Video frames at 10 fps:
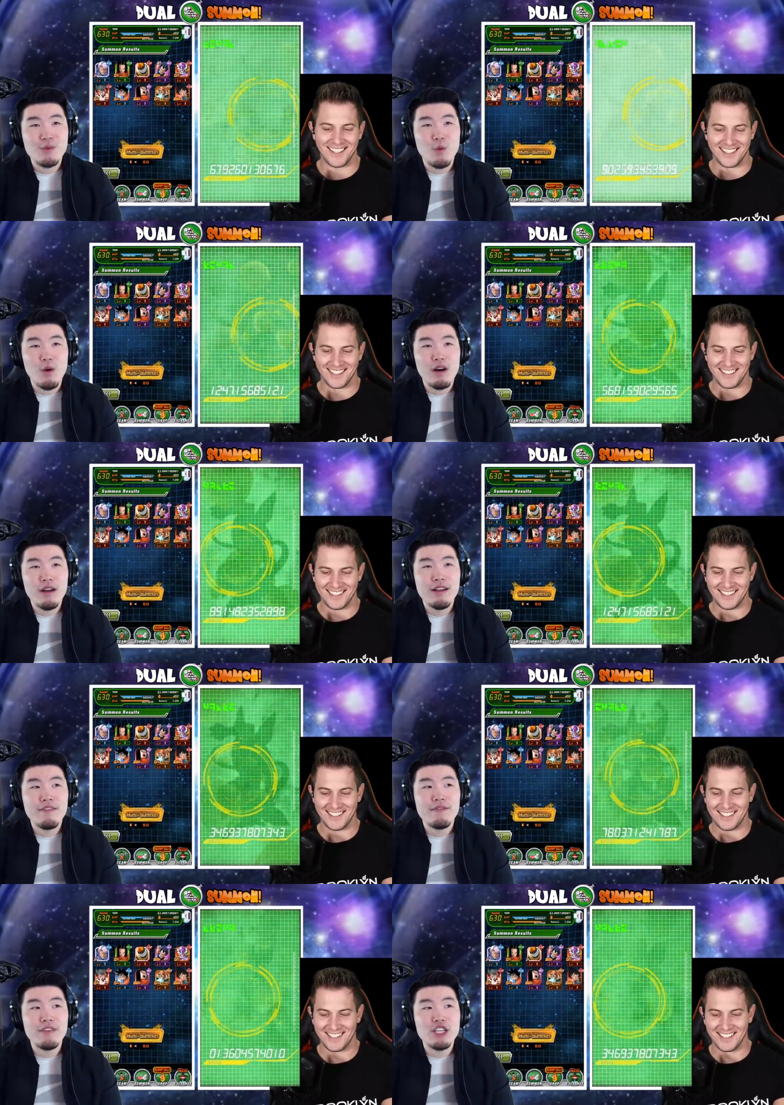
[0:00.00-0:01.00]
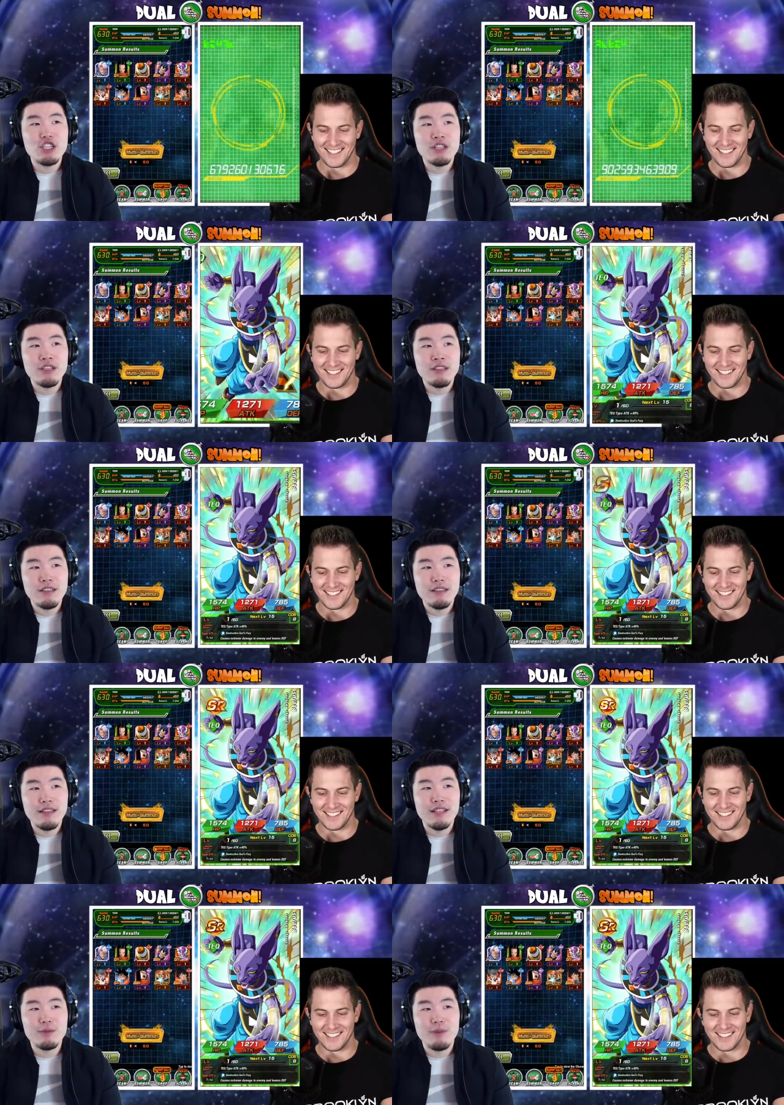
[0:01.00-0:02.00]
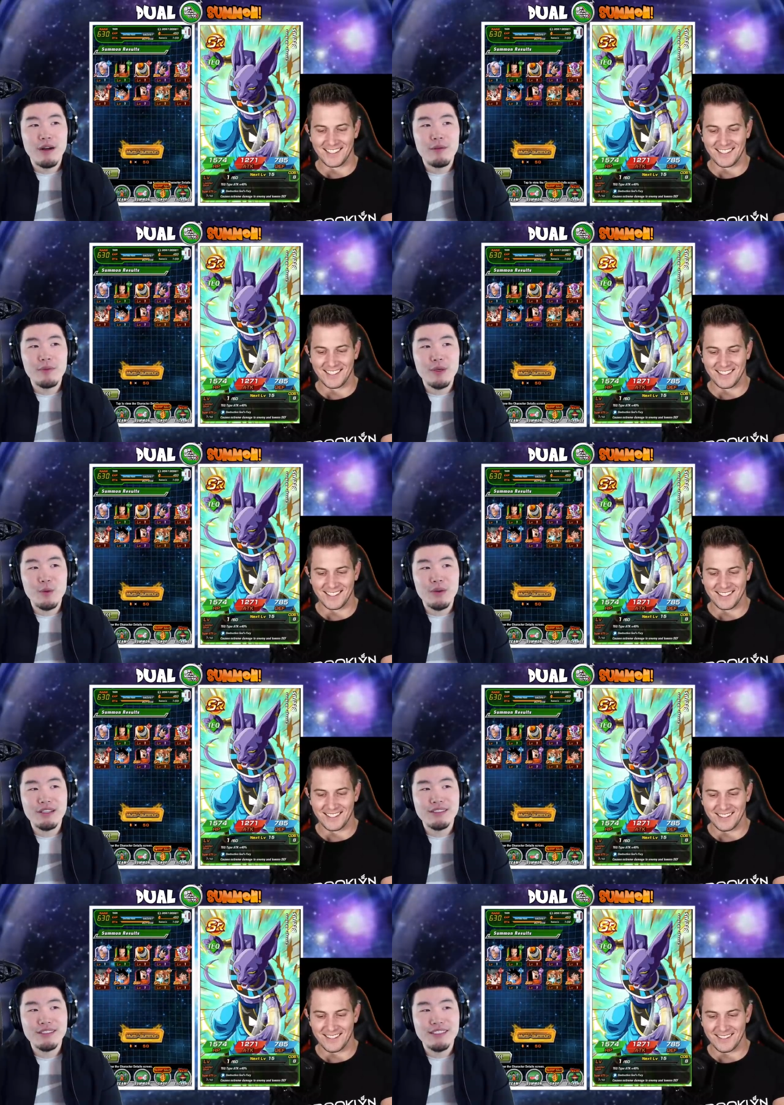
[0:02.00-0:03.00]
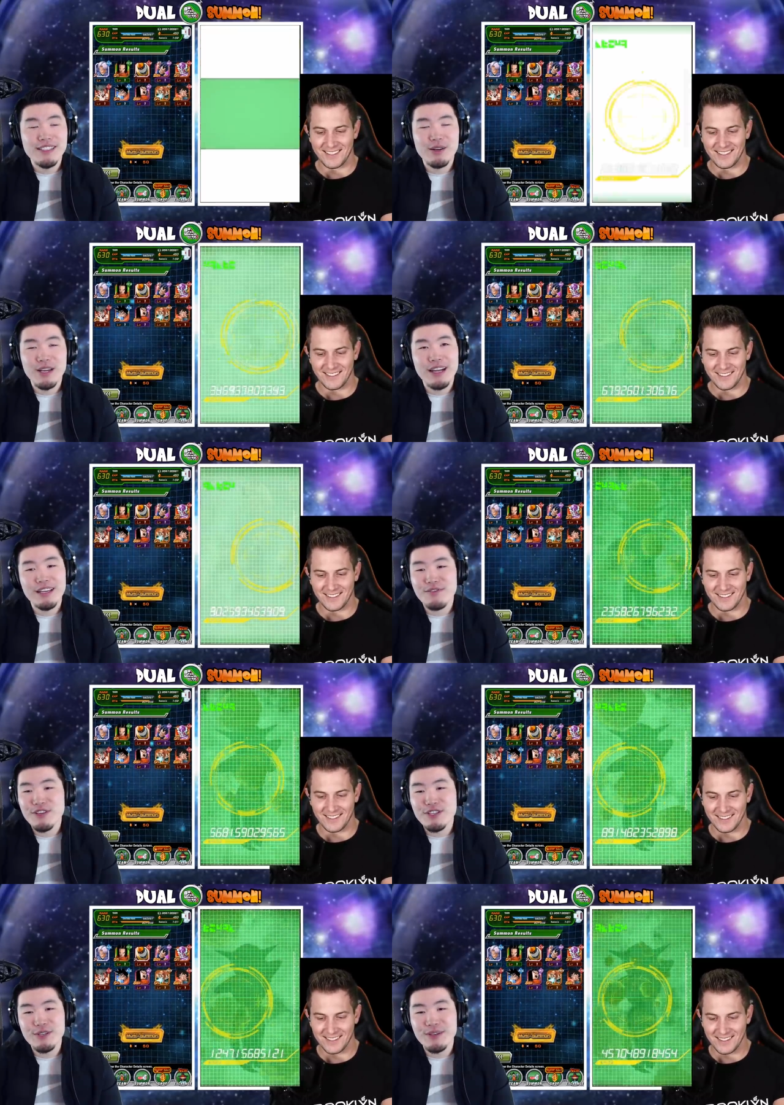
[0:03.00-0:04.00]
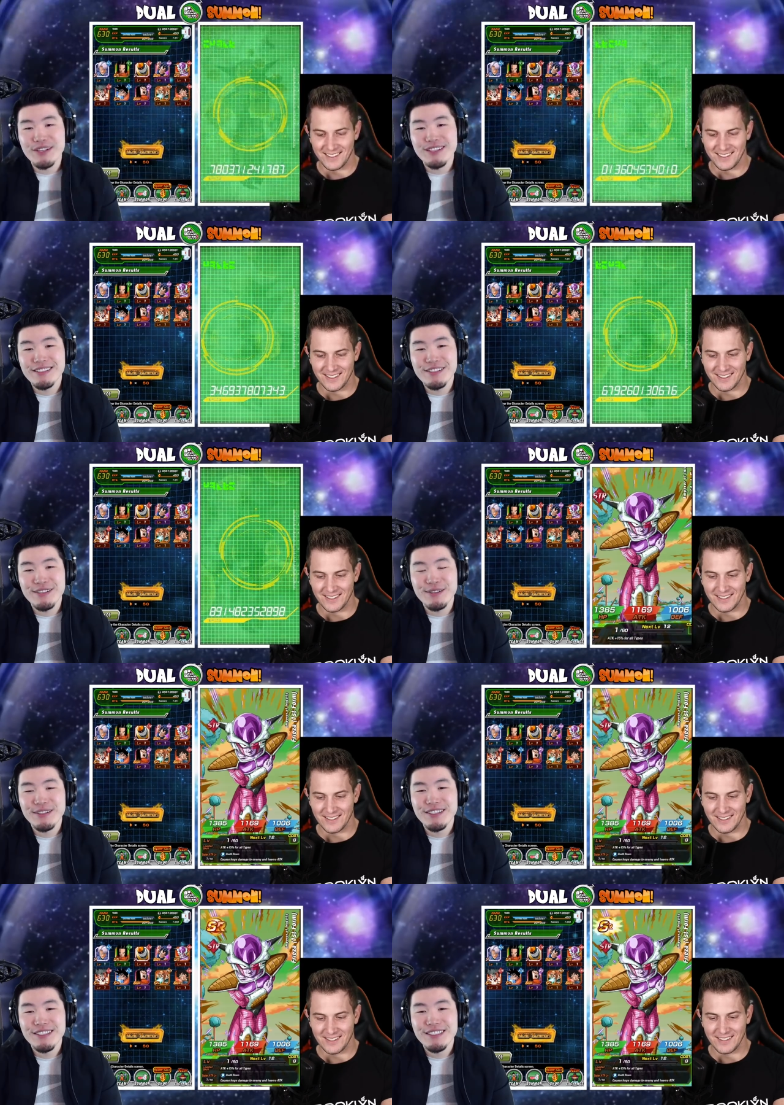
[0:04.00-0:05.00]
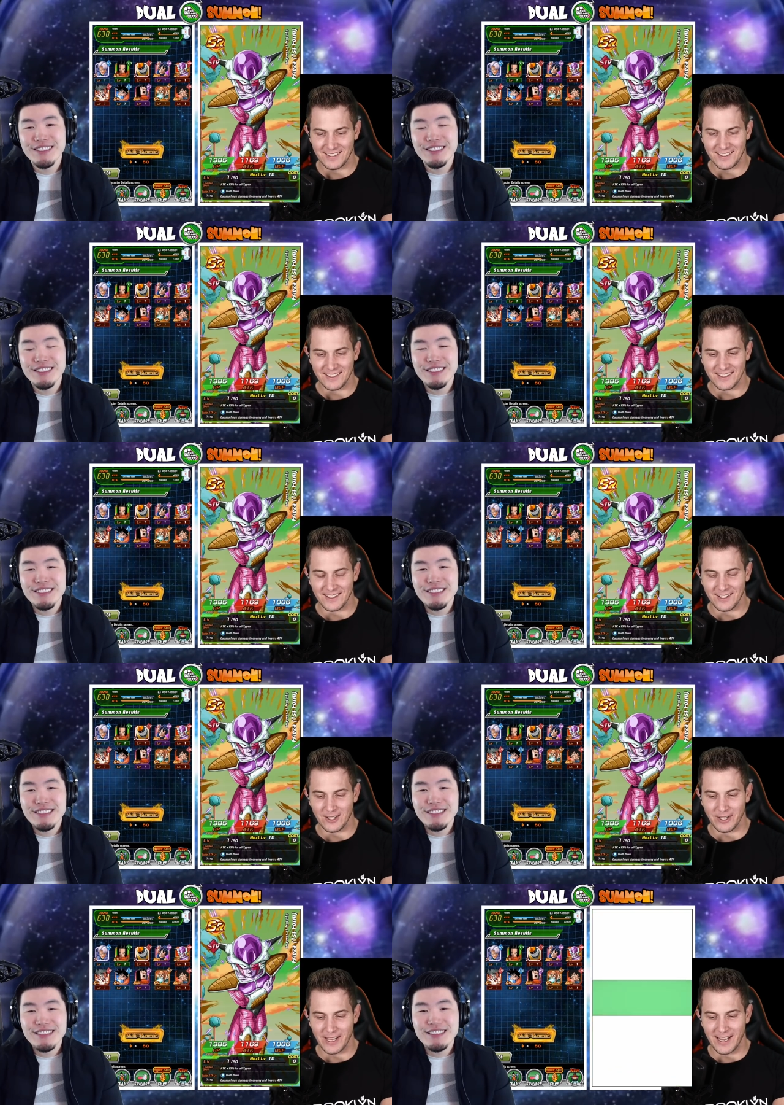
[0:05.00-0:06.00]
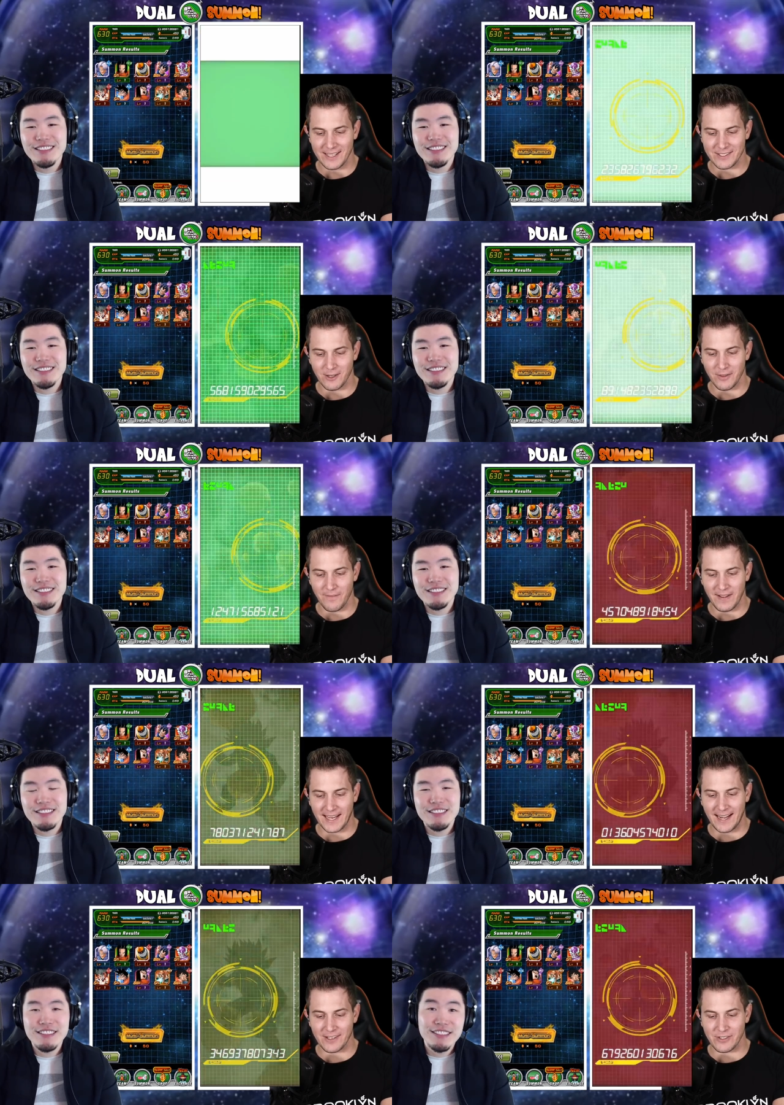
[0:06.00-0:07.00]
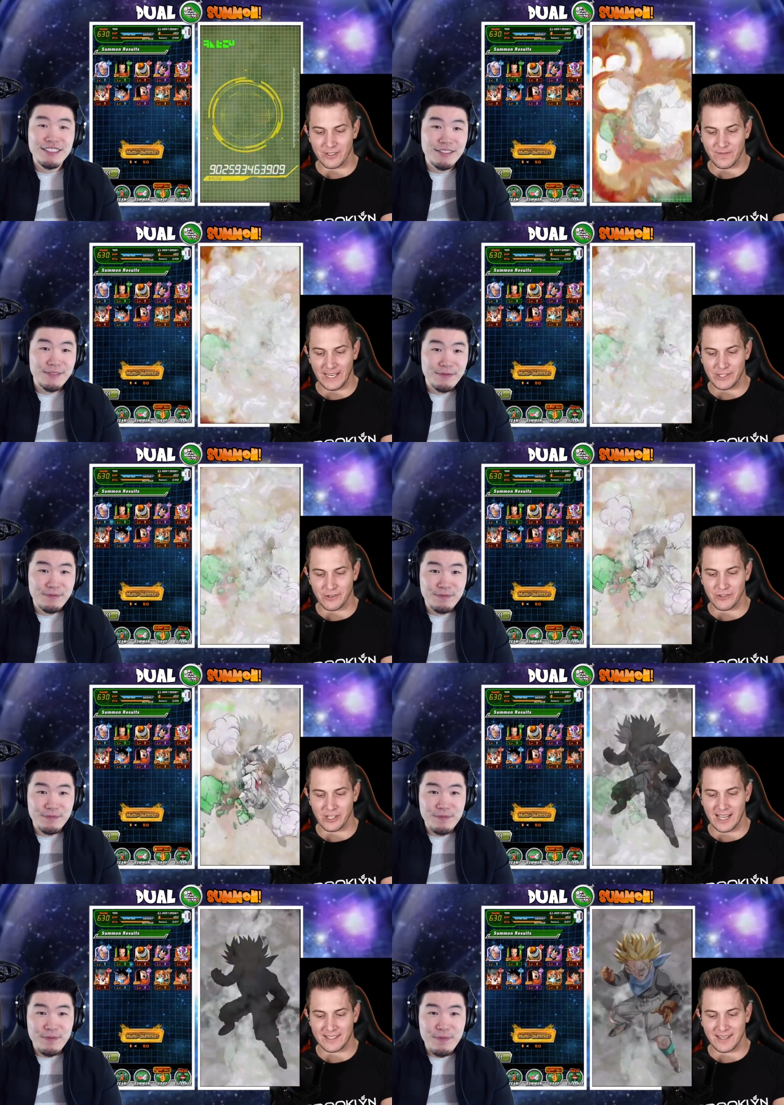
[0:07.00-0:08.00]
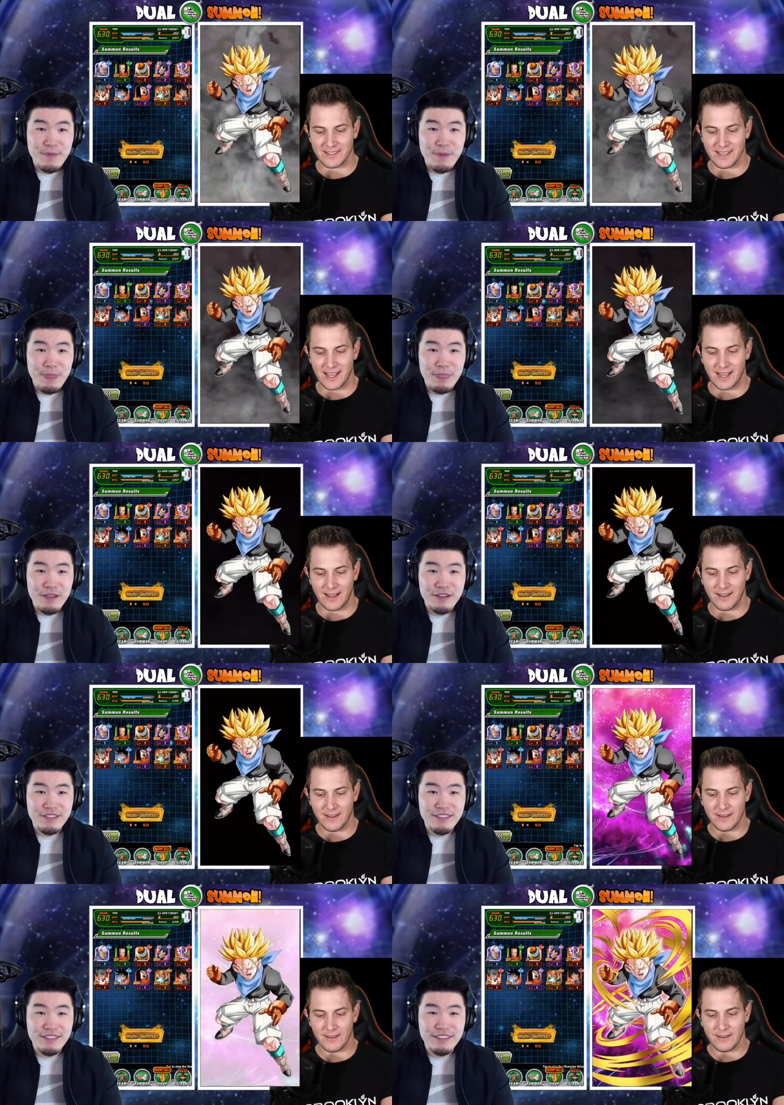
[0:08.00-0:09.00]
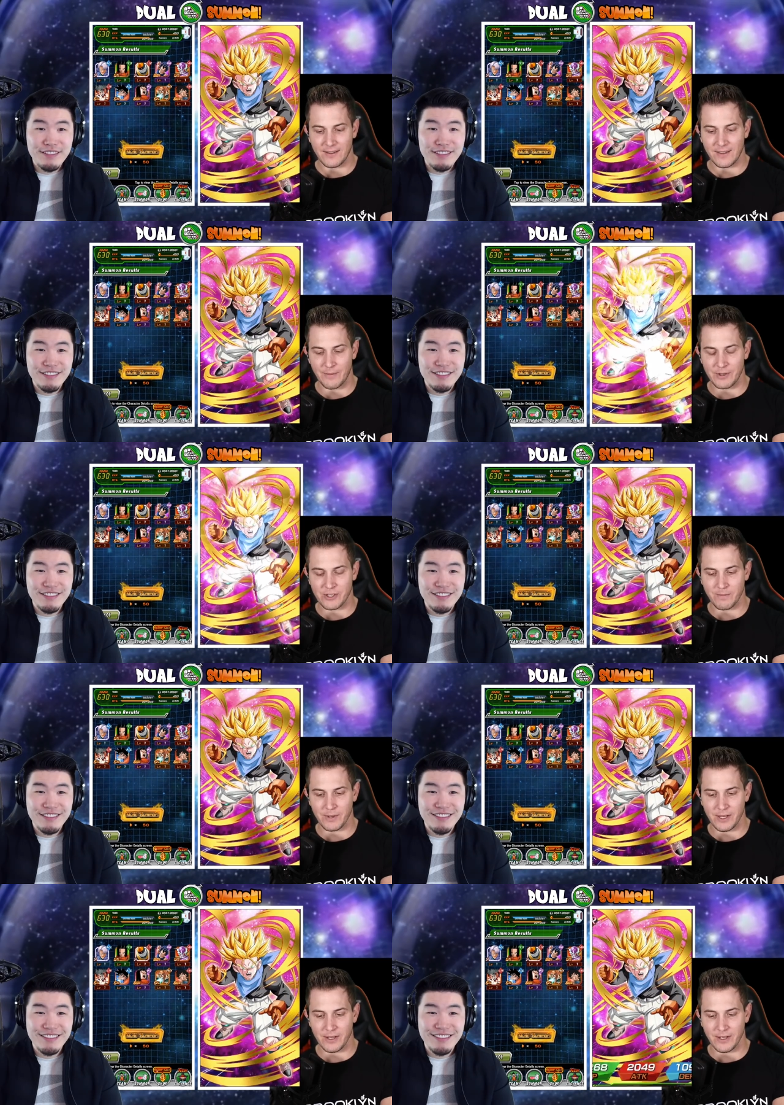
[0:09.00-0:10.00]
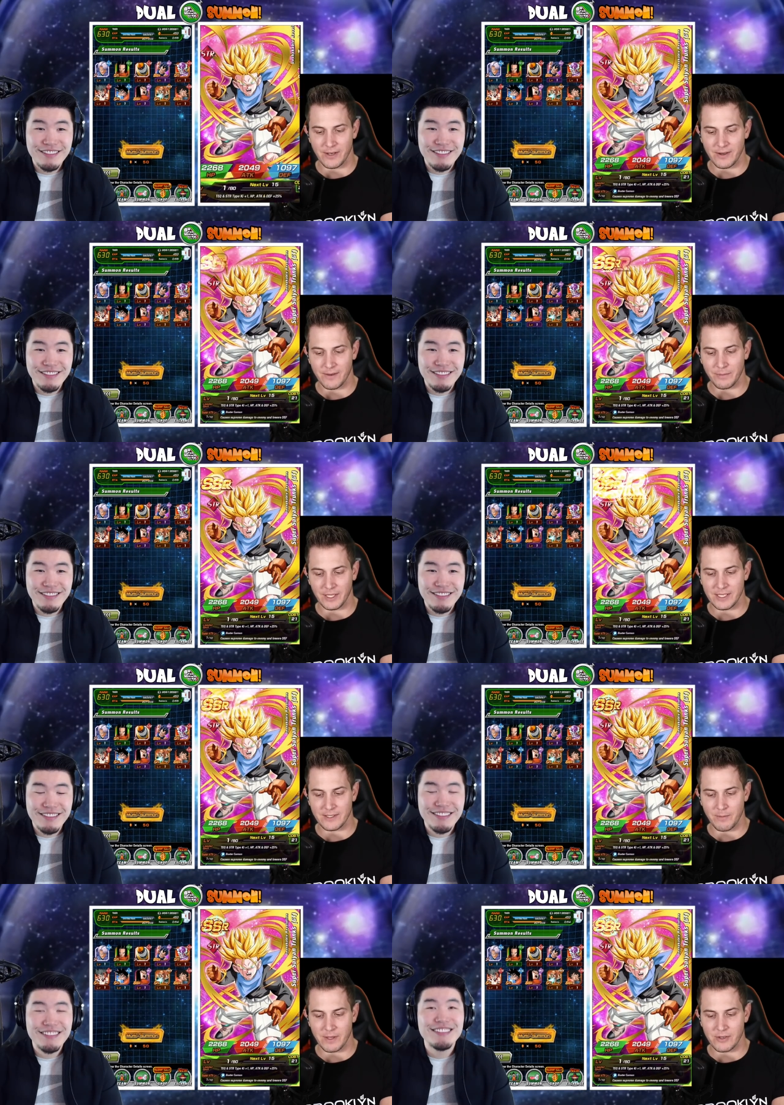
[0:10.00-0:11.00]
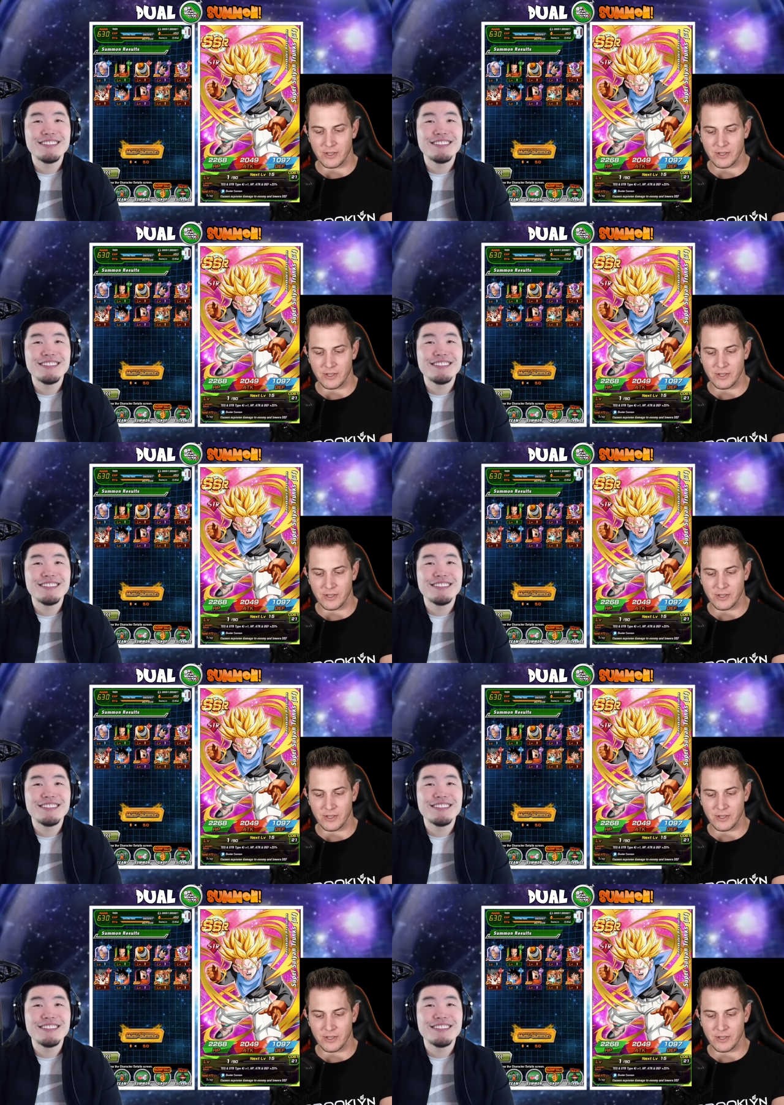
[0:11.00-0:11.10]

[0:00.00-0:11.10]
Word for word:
Speaker 1: one featured, then you'll probably win. Because I, I, didn't get a featured unit, so.
Speaker 2: Oh, yeah. So if I get a featured GSSR, uh, then we should be good. Please don't be the